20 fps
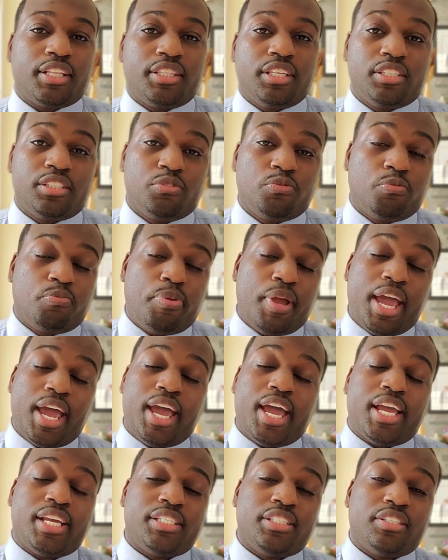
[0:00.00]
this
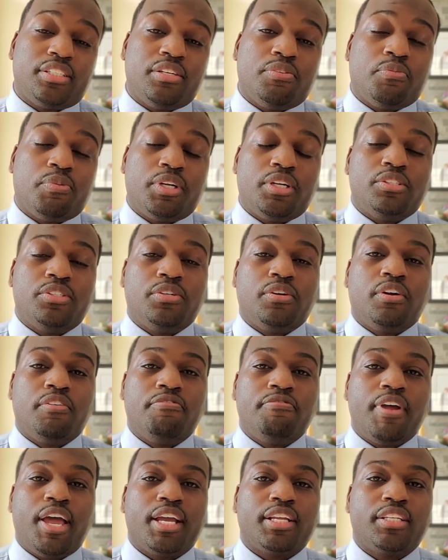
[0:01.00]
passed and went into
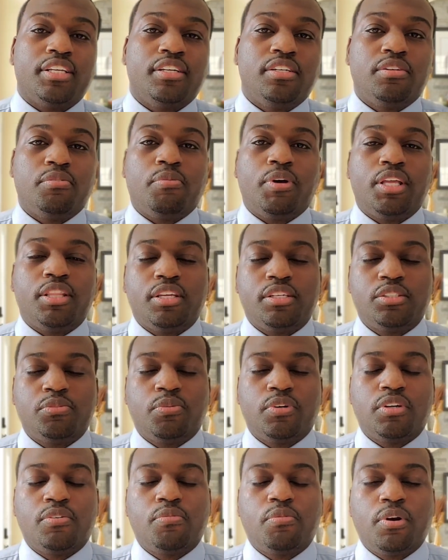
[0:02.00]
effect, the way this
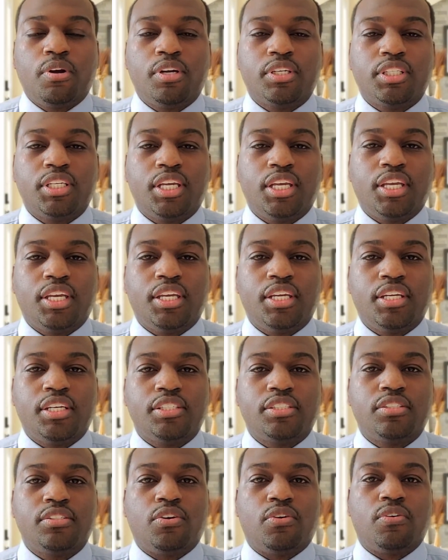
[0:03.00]
would have worked
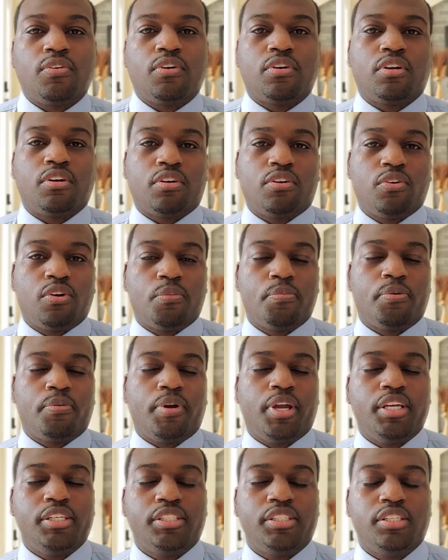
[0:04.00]
is
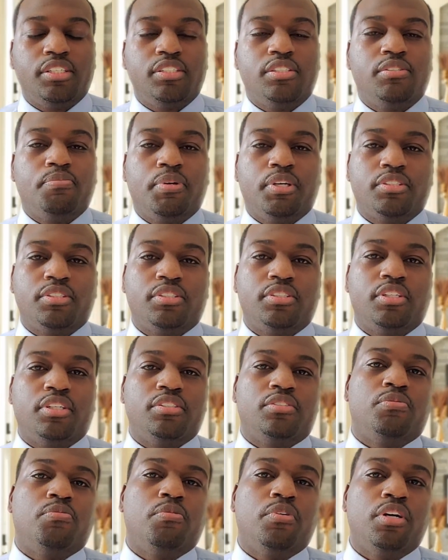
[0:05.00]
corporations,
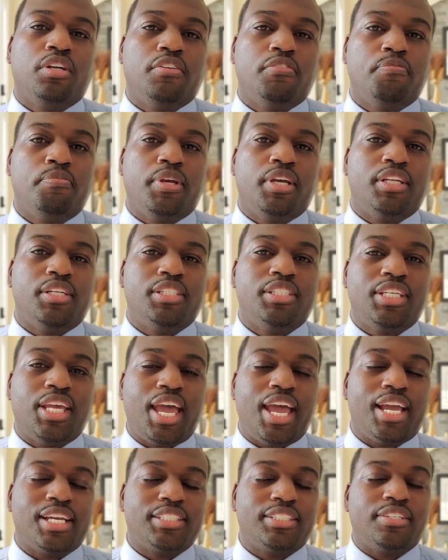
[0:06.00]
businesses would have been
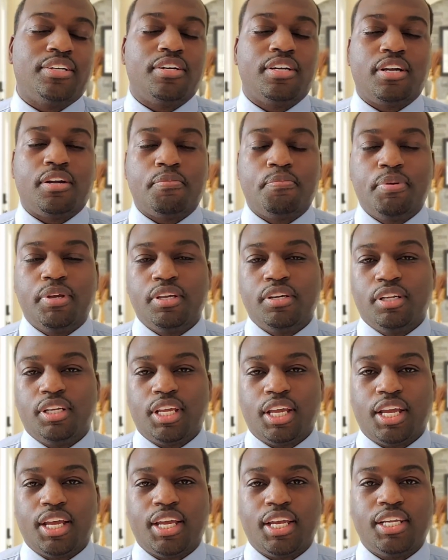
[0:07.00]
taxed or
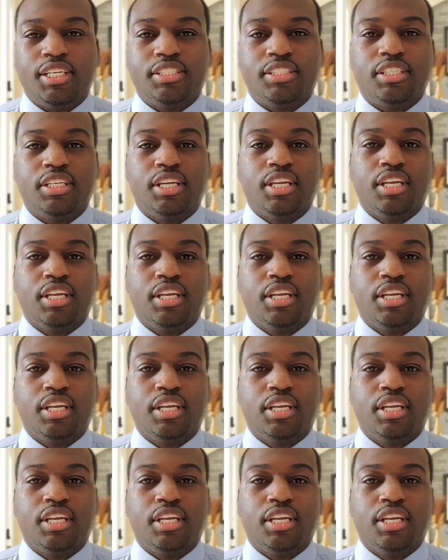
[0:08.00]
penalized